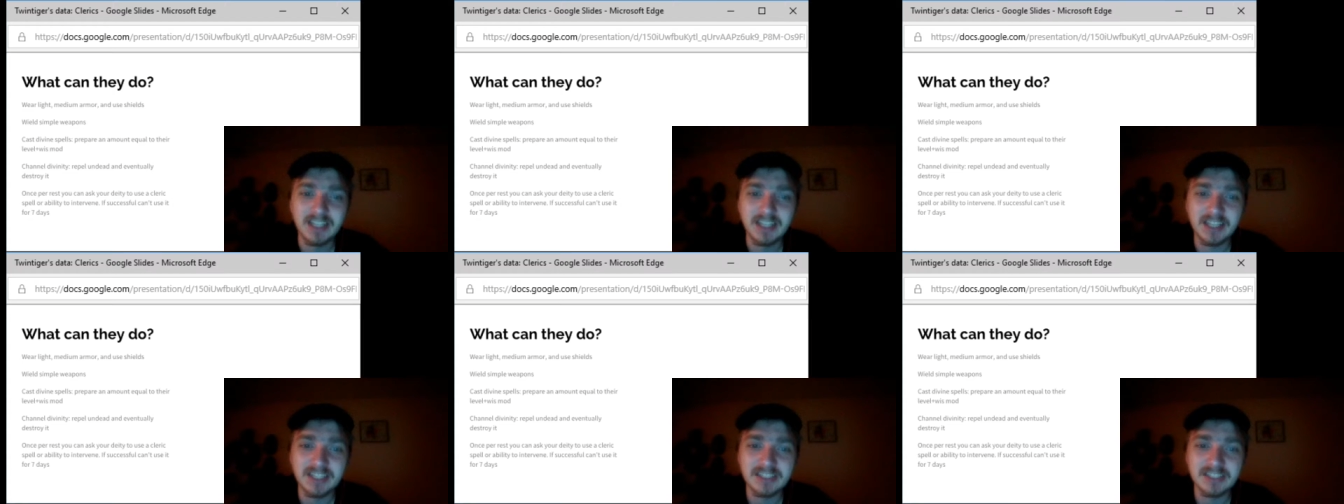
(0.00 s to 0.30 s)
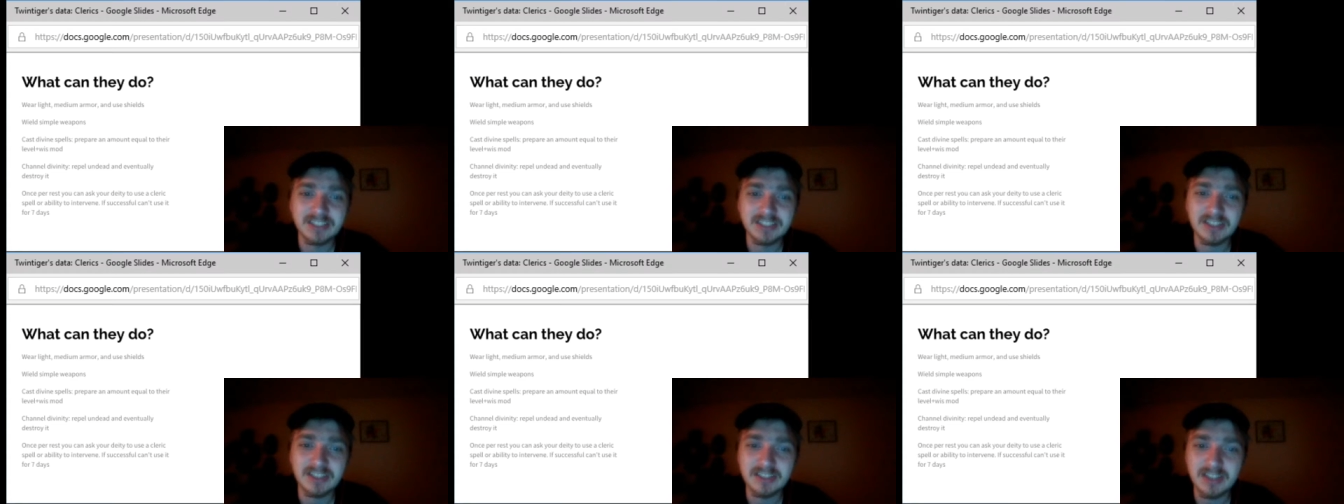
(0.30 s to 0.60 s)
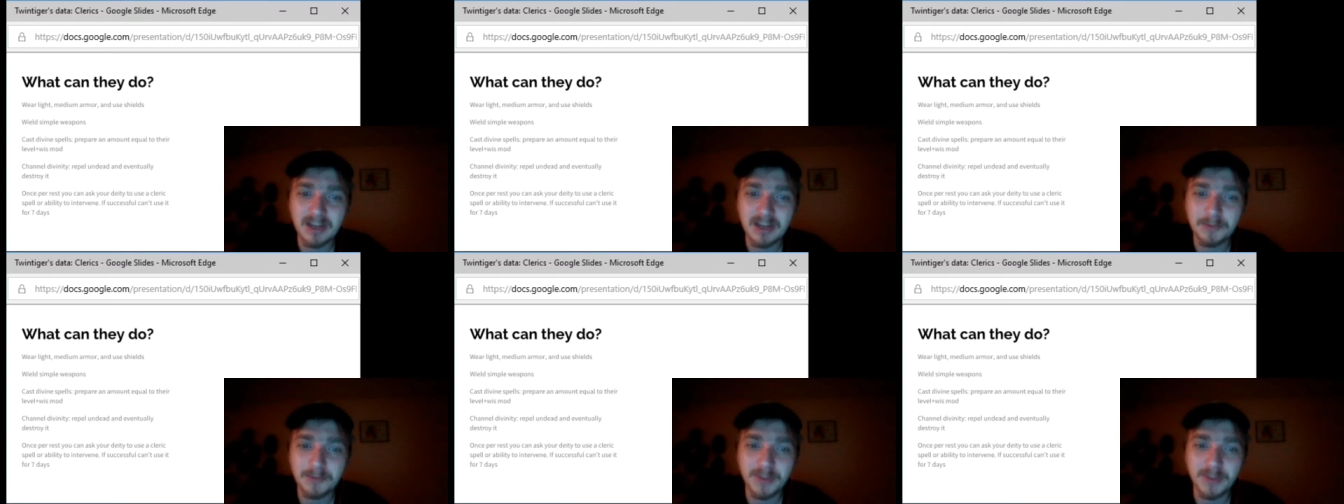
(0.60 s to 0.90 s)
It starts
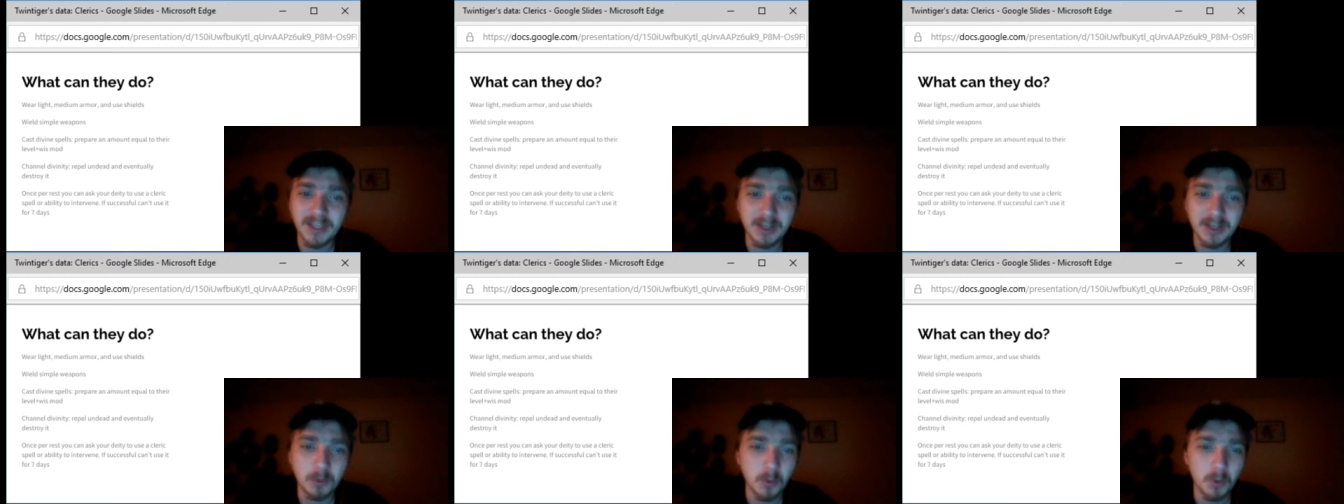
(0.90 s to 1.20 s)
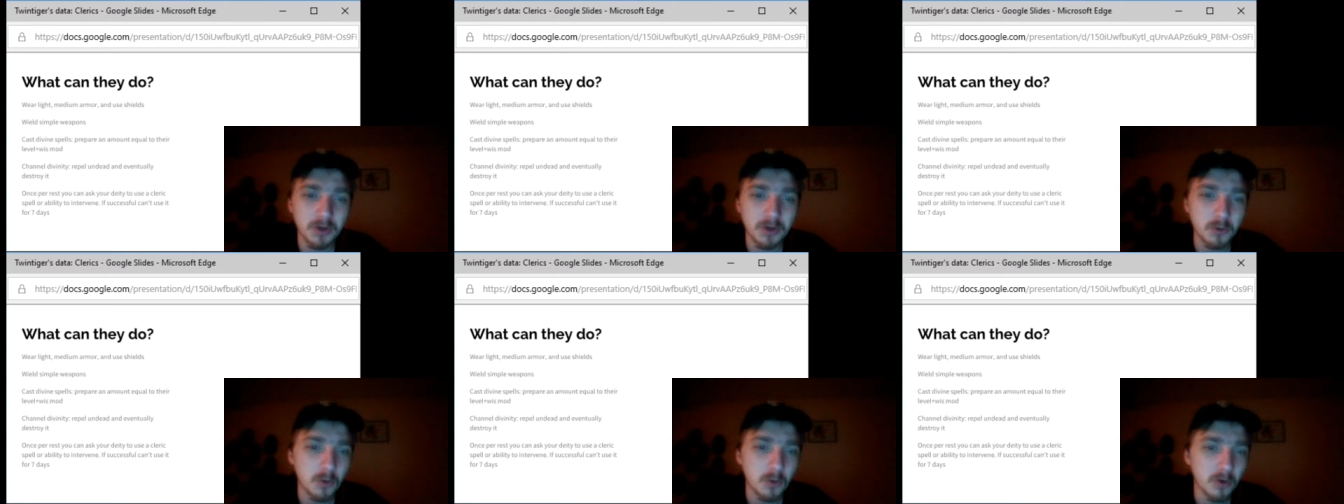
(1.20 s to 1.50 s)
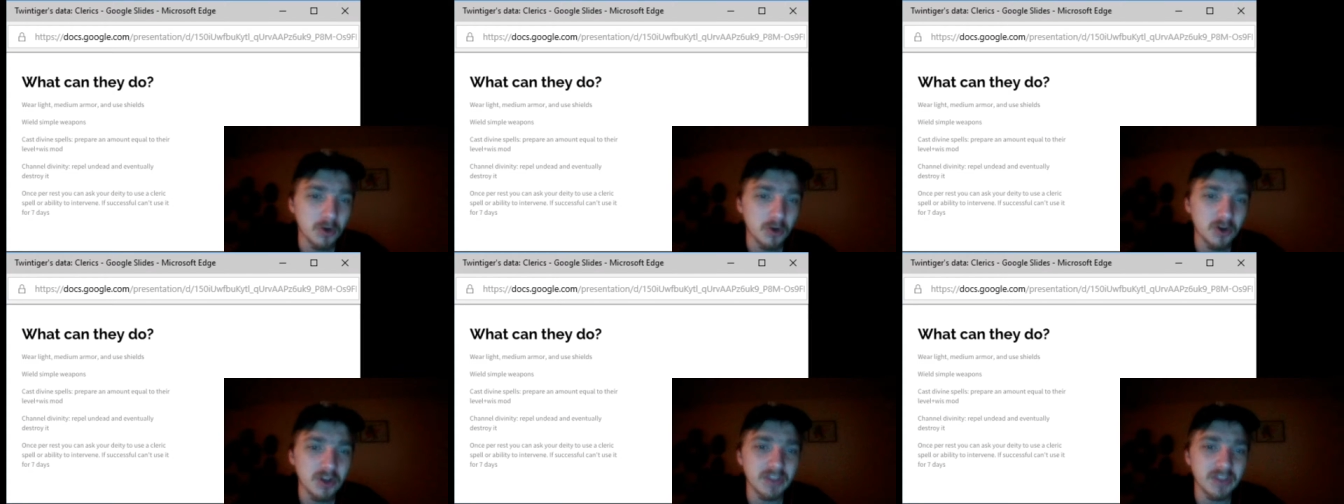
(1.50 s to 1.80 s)
off with like one
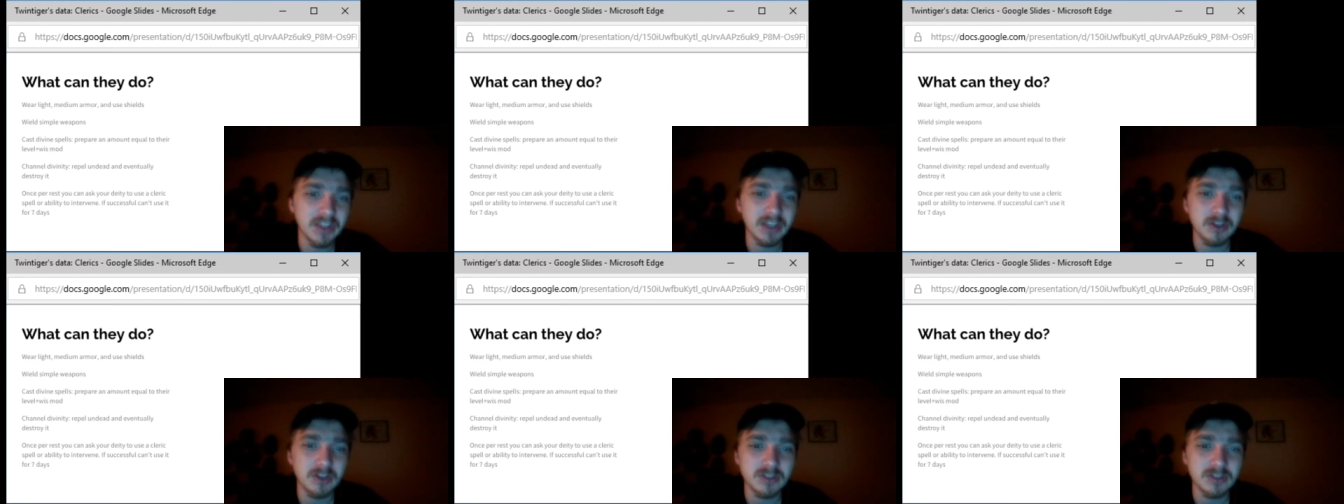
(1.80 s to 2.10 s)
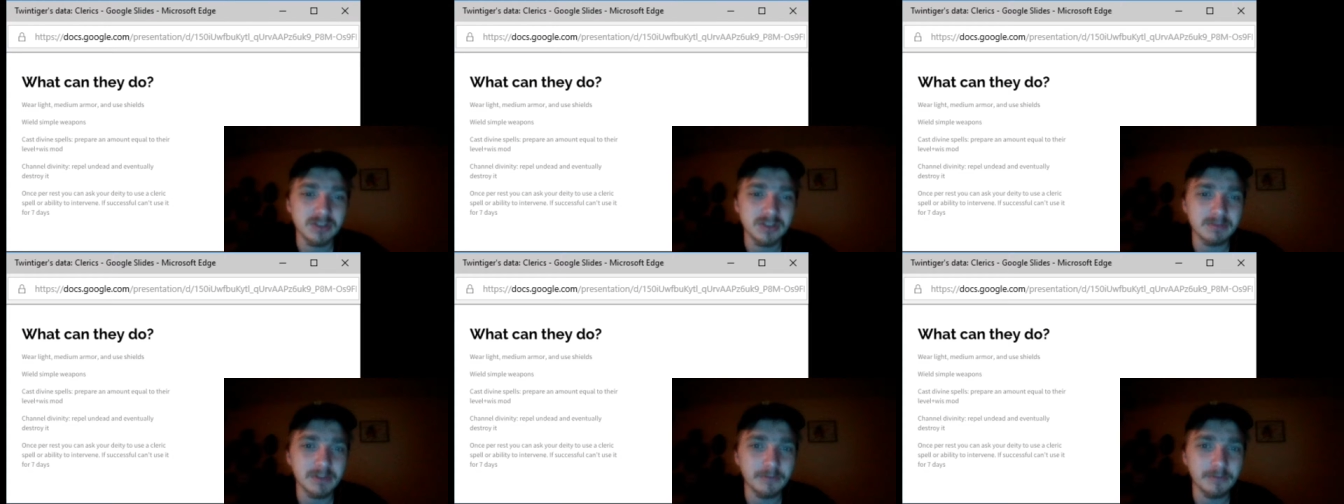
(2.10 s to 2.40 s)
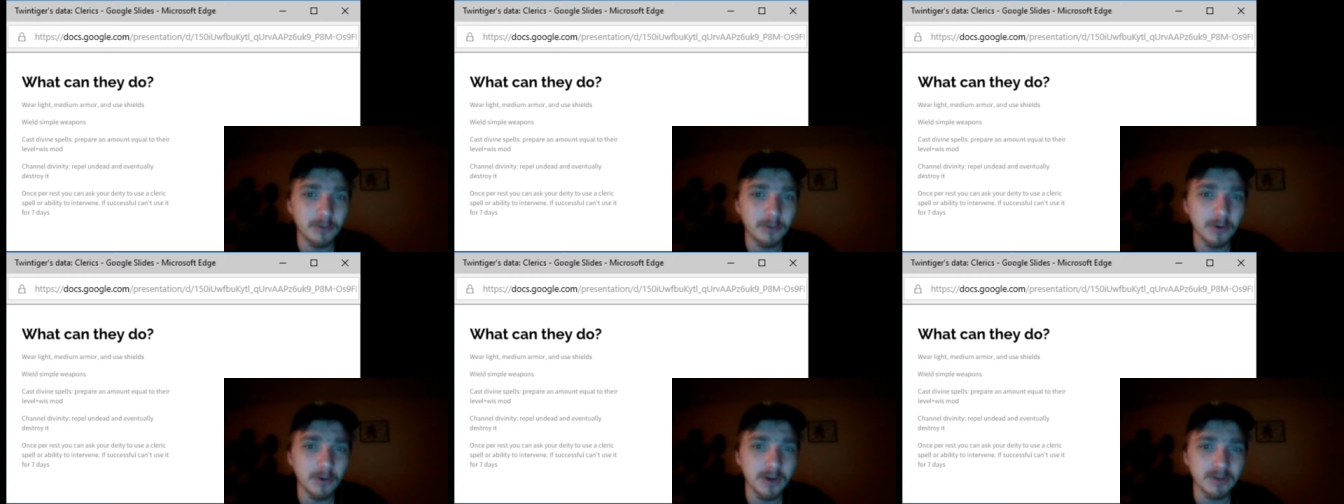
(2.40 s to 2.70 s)
quarter and then goes up to
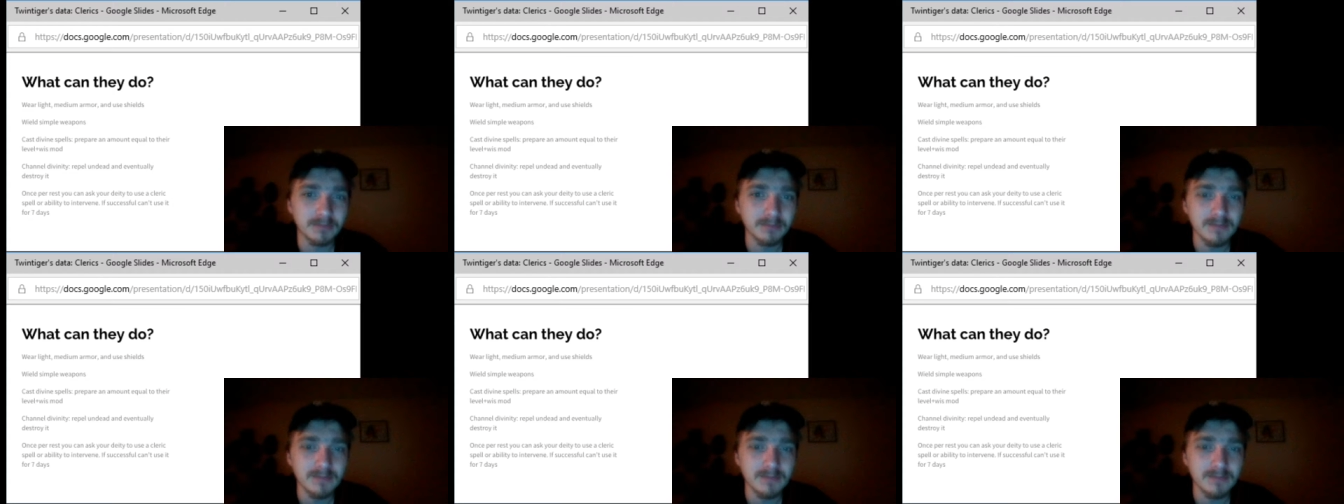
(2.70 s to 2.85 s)
four.